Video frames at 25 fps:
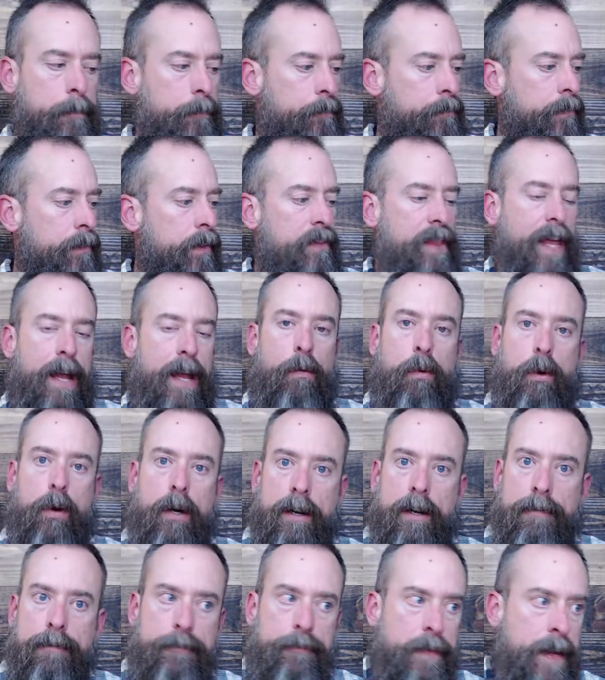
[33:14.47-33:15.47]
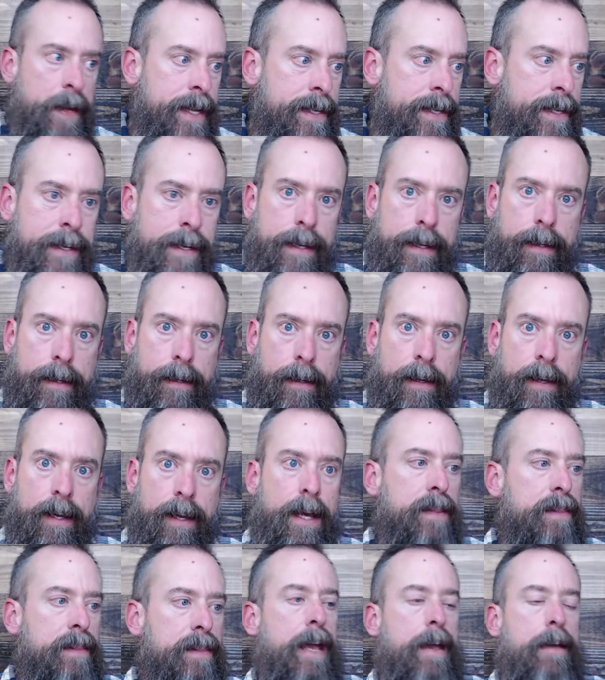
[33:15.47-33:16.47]
They were offended.
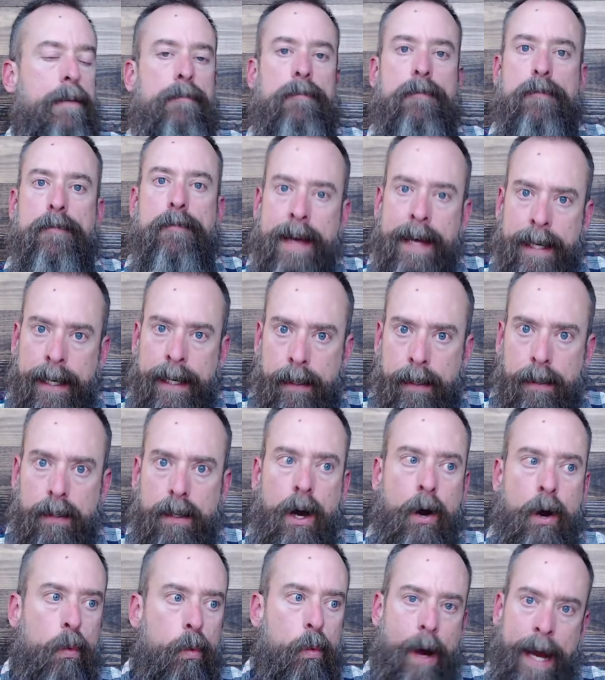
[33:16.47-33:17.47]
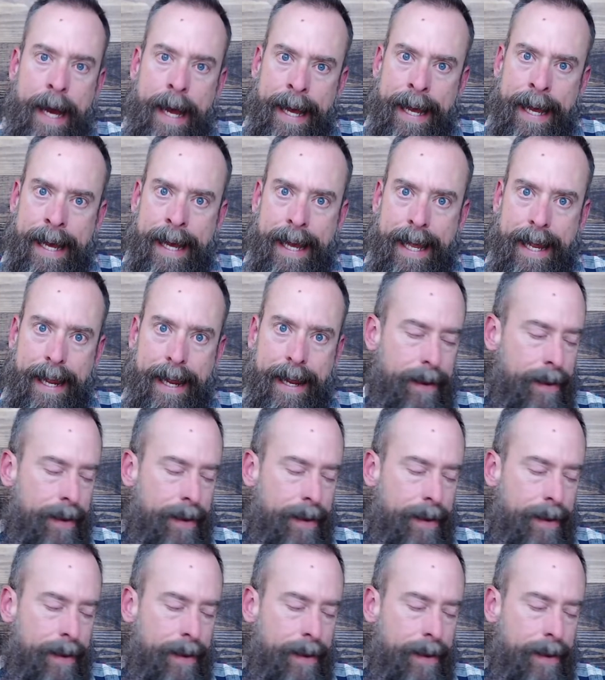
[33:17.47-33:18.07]
They fell away.